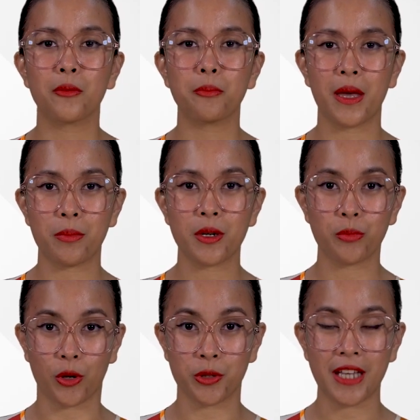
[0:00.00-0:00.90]
Paper
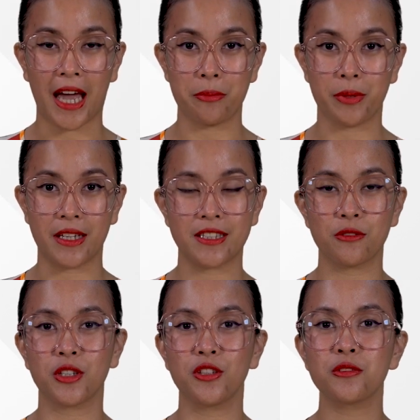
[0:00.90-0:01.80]
prototyping is
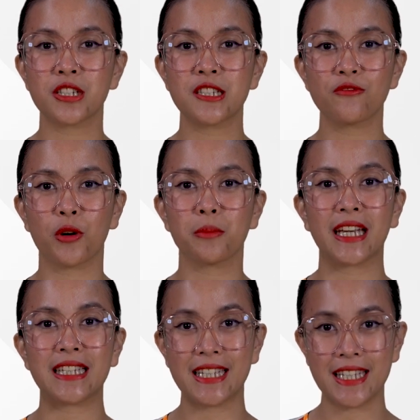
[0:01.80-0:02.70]
when you transform
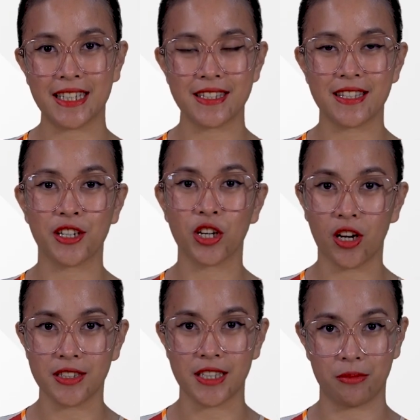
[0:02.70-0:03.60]
ideas and
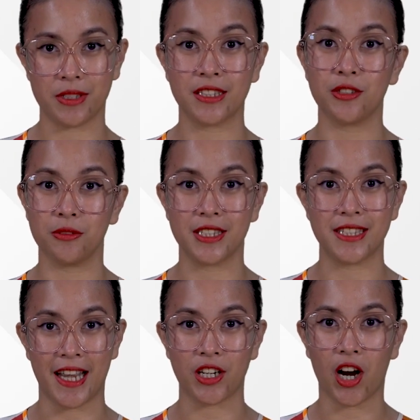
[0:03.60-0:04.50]
concepts into
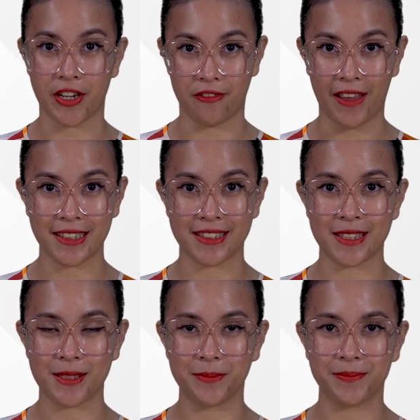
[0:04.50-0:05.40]
design
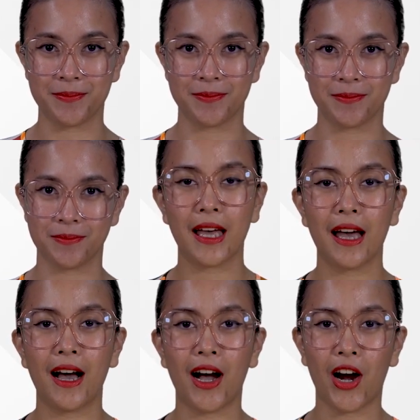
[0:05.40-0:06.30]
artifacts.
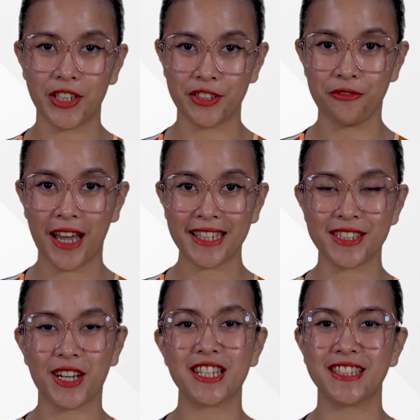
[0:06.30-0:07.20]
Artifacts
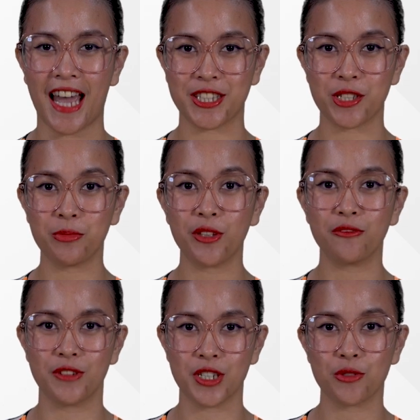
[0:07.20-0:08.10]
are tangible
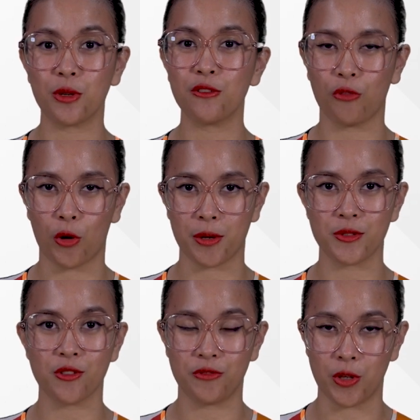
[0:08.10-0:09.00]
visual
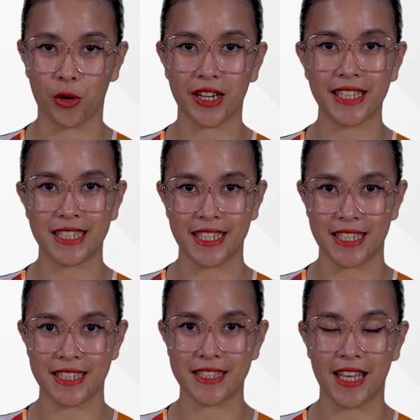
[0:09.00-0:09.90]
forms of your
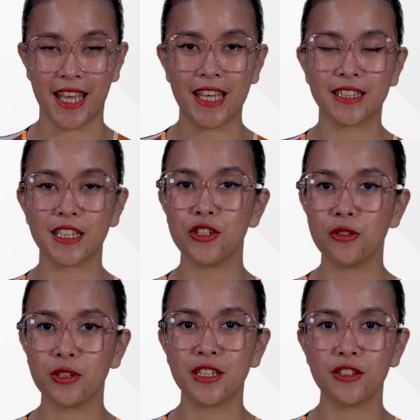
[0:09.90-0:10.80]
ideas that you
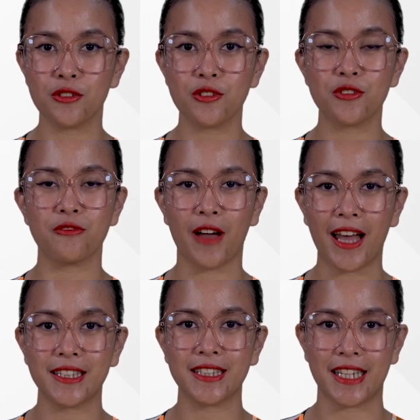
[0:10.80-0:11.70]
can use to
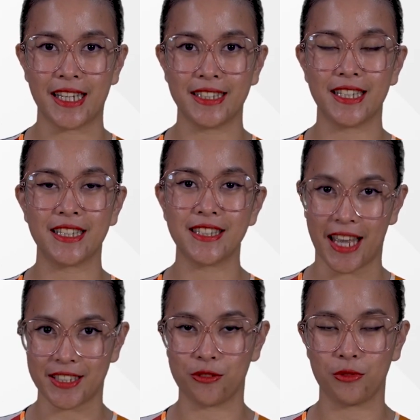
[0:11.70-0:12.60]
validate and
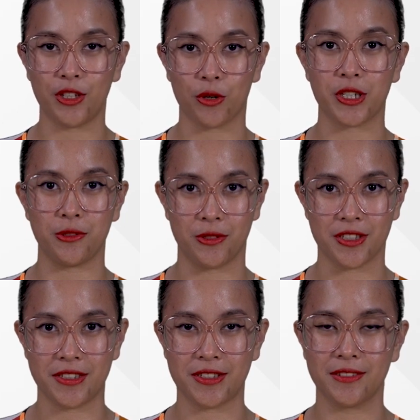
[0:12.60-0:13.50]
test with your
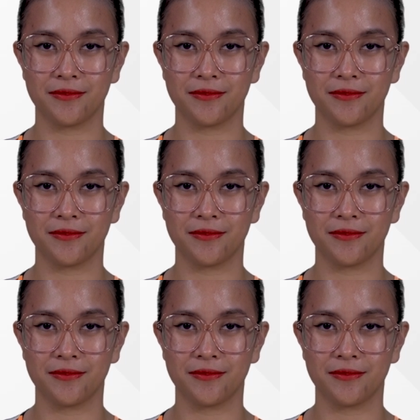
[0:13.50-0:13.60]
users.